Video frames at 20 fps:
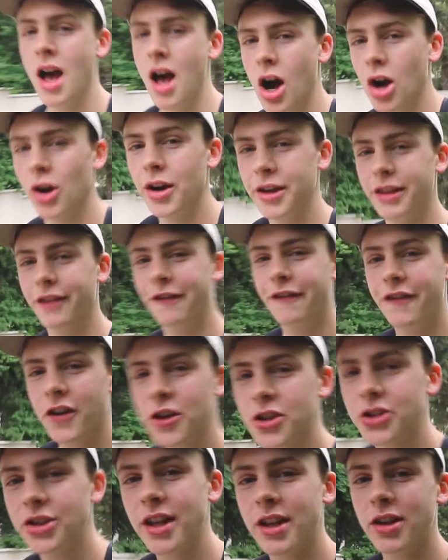All right, the
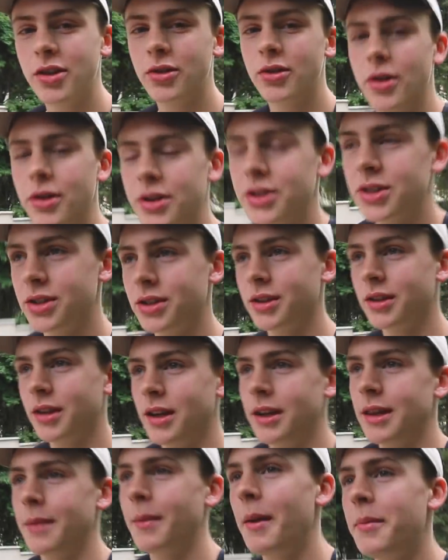first thing you notice
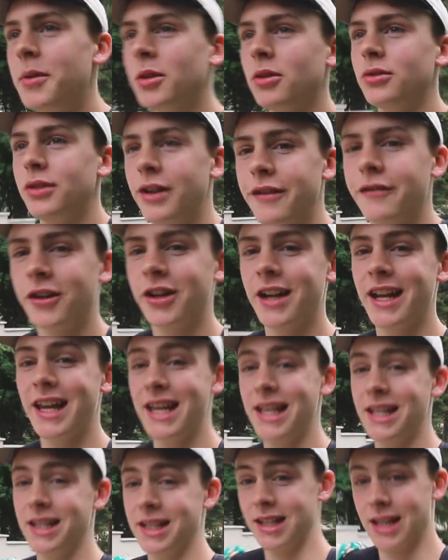that might be a little different
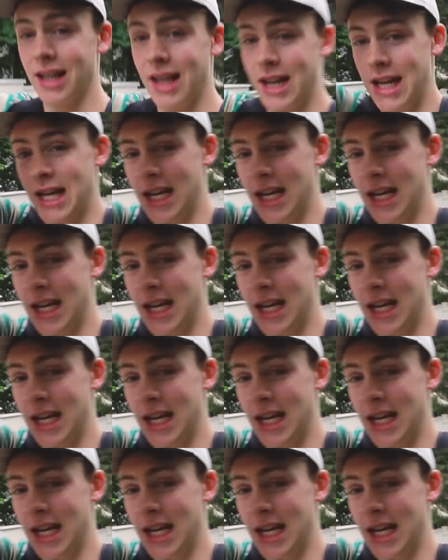is